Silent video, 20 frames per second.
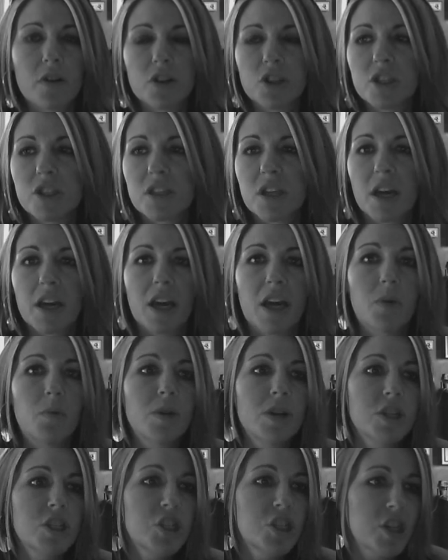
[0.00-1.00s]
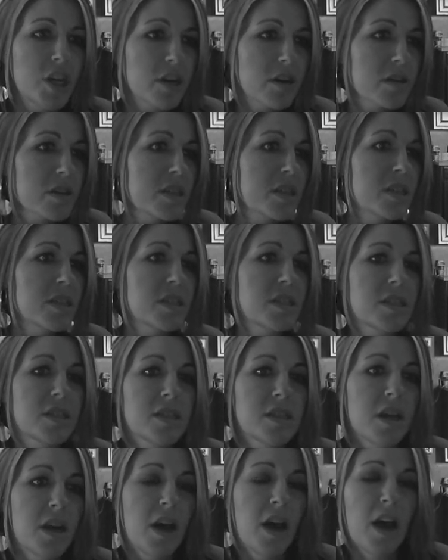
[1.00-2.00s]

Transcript: She's like, I want to share this